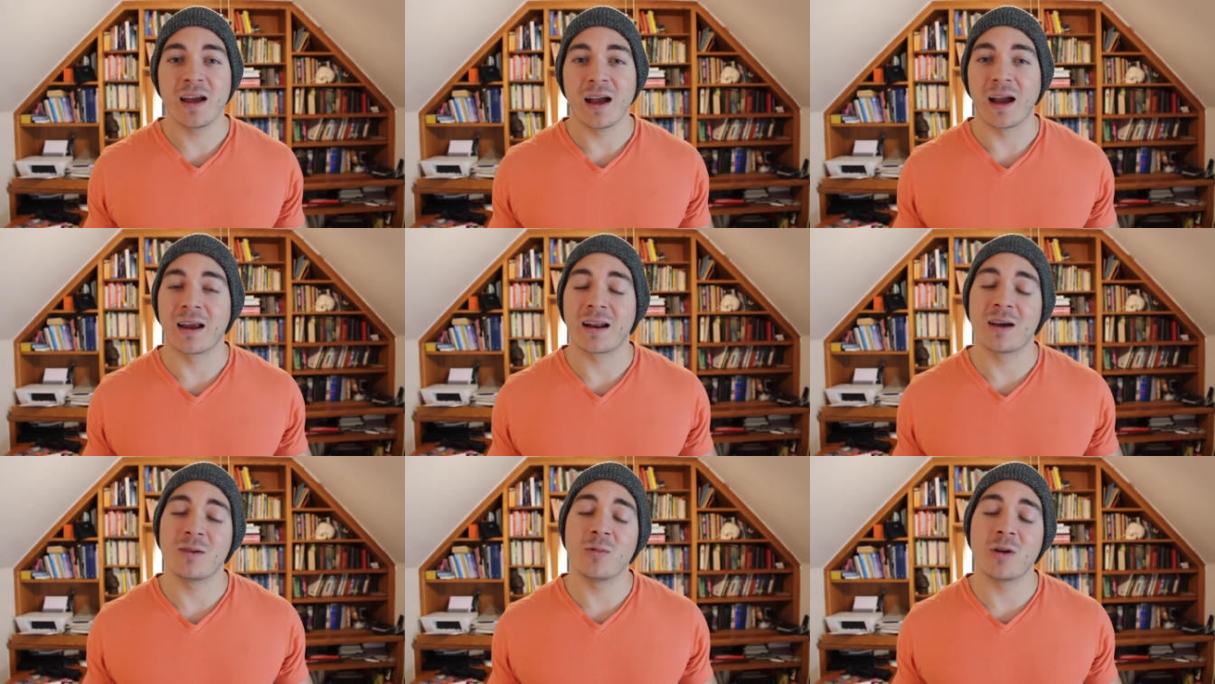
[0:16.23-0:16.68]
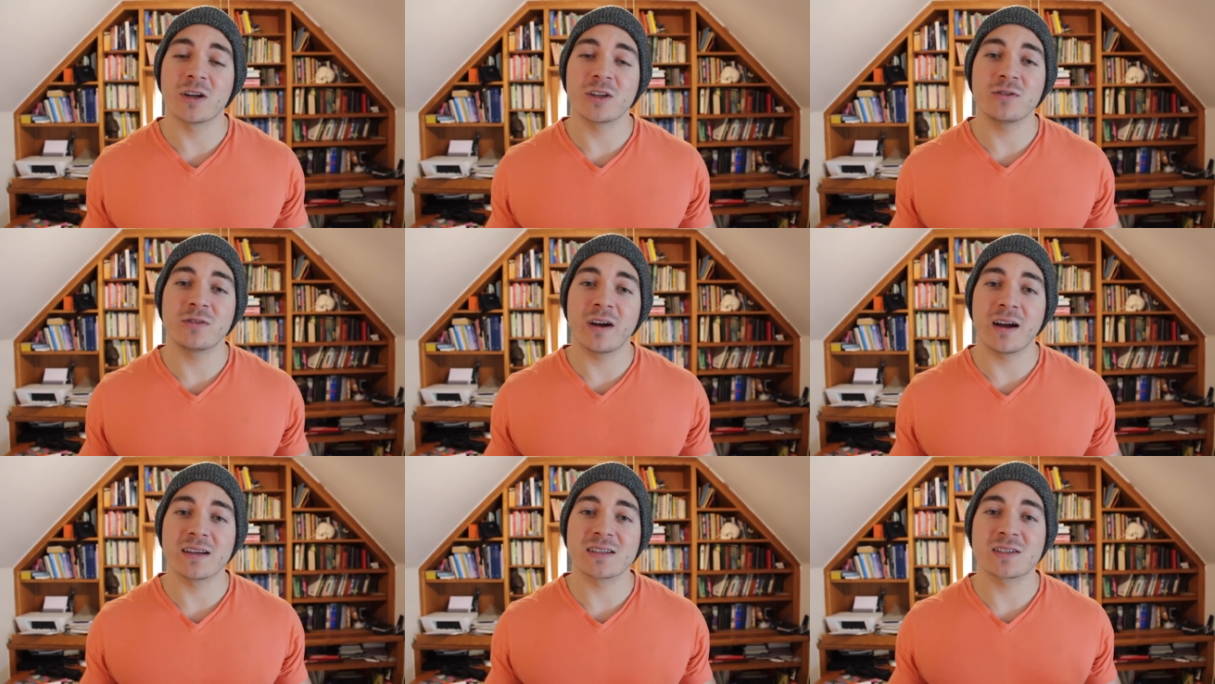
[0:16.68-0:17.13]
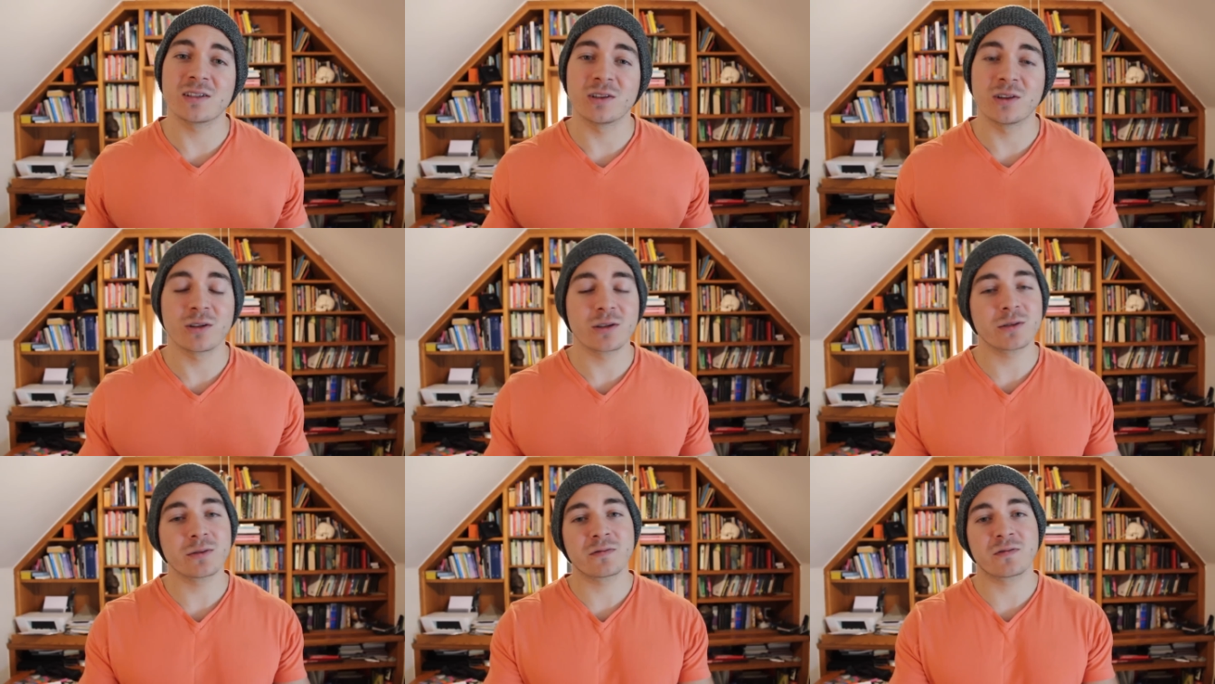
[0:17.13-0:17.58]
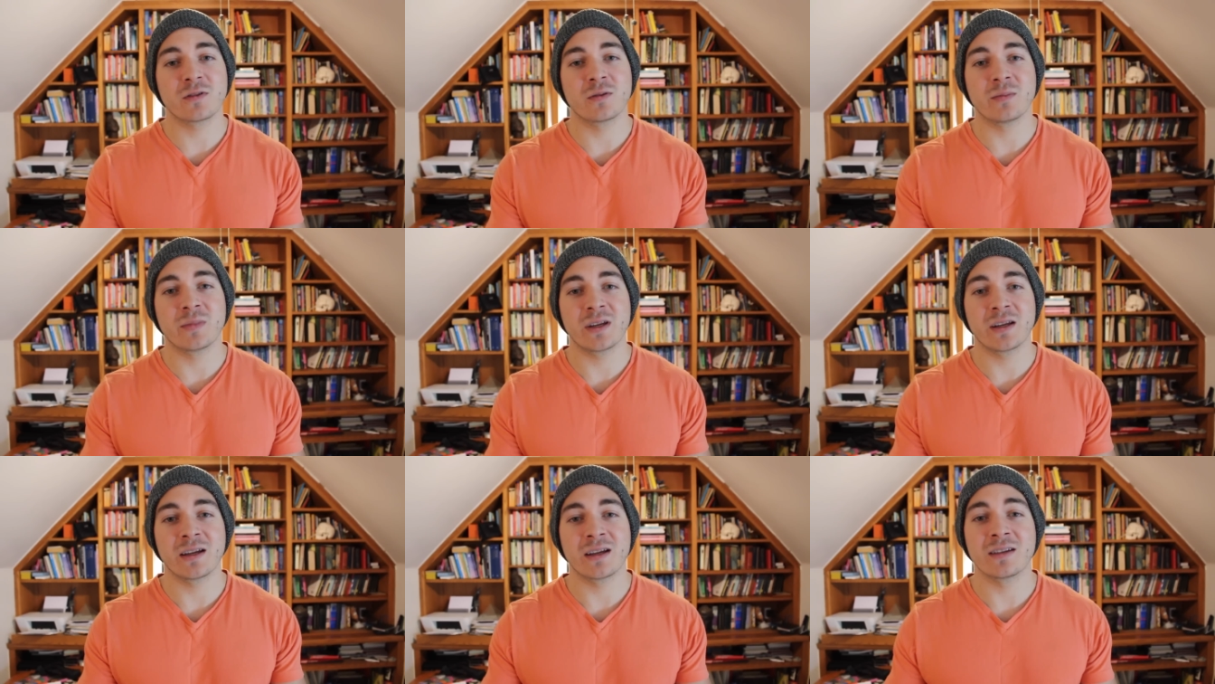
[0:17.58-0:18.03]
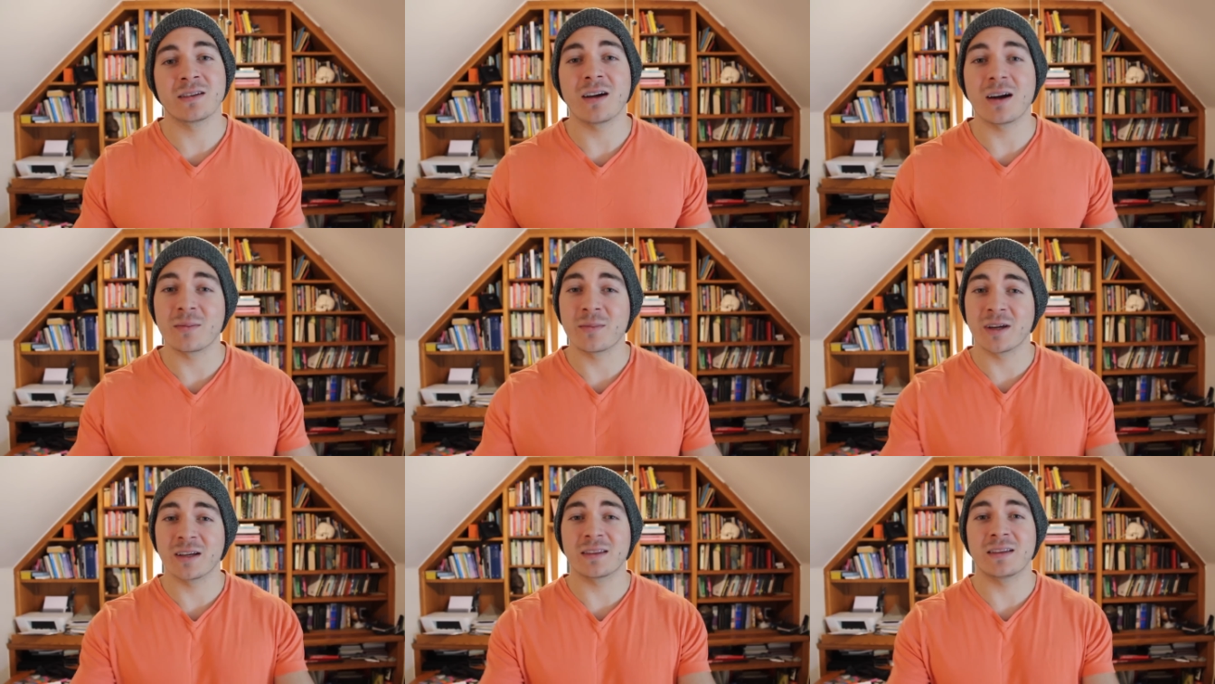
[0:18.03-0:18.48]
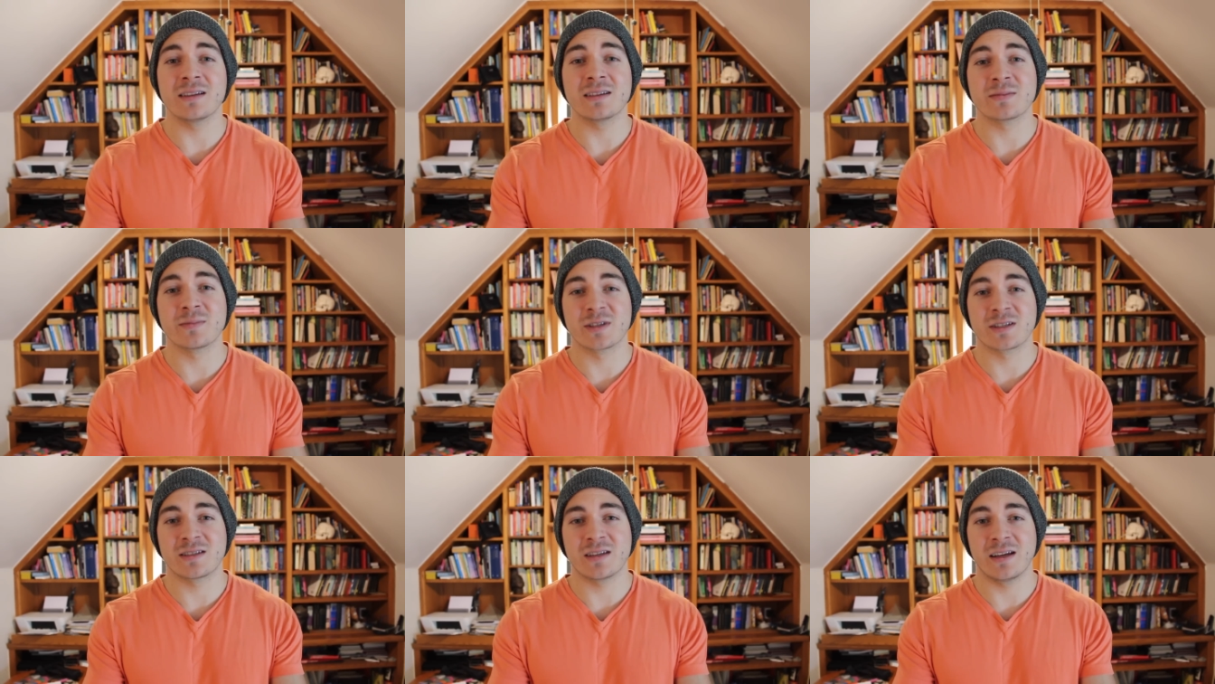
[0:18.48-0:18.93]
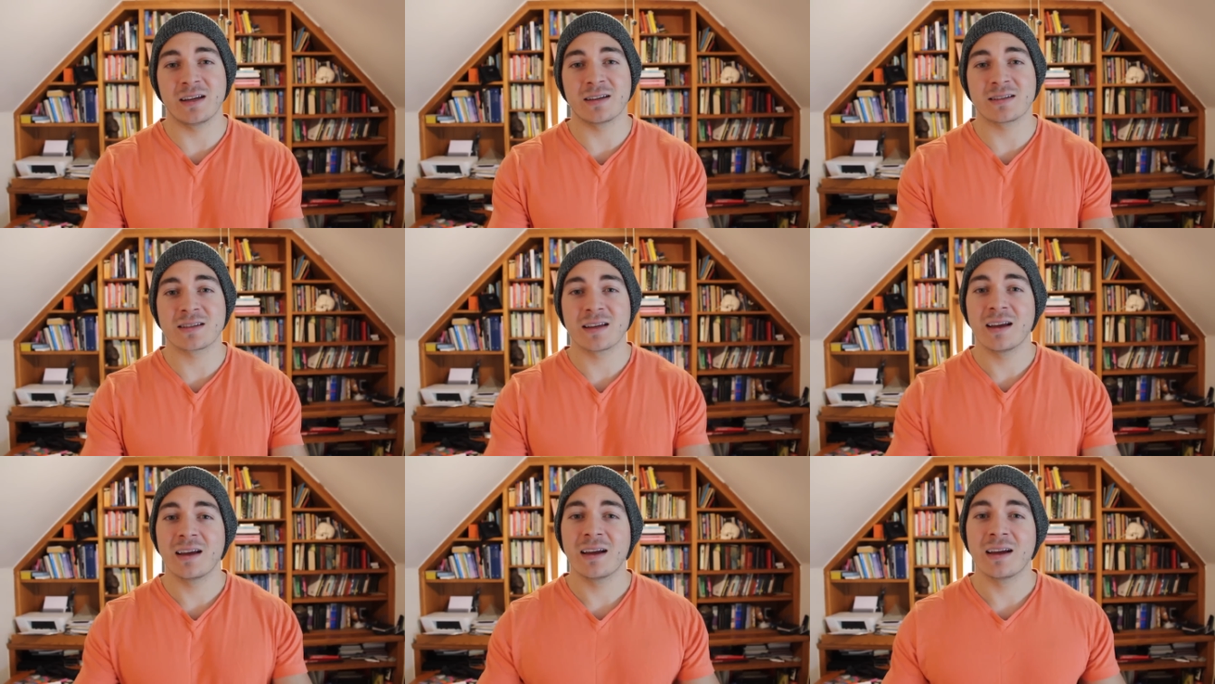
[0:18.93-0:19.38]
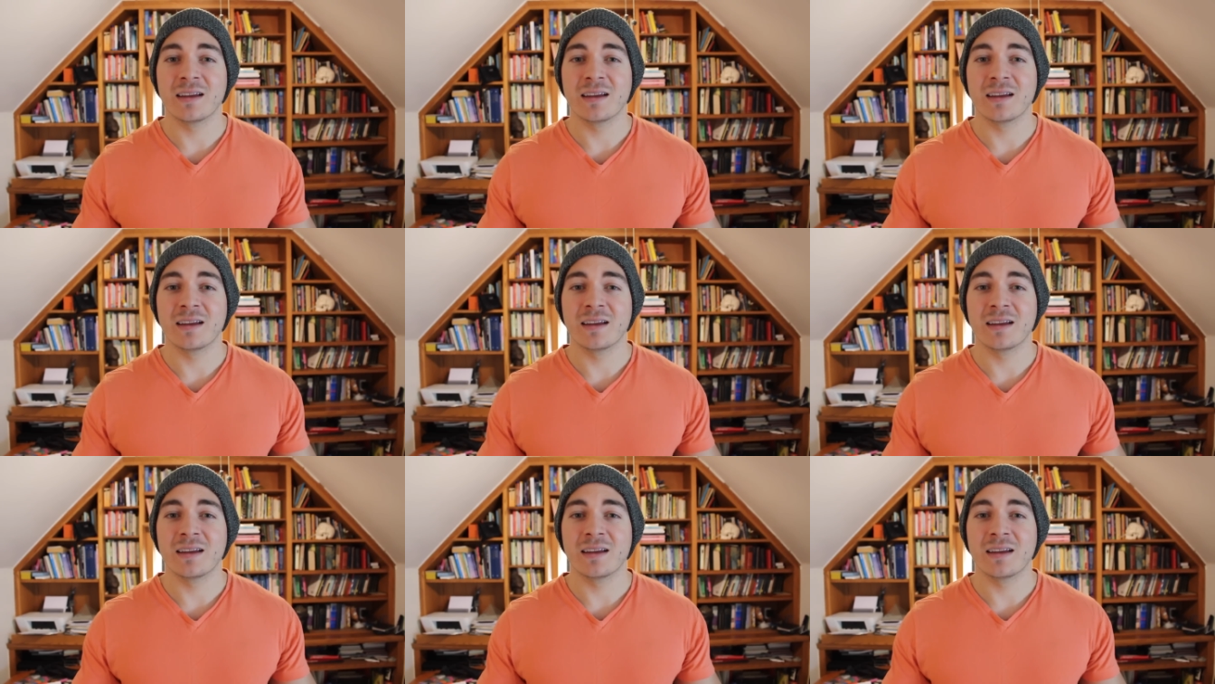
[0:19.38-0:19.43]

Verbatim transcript: and I want you guys to learn from me and not make these mistakes.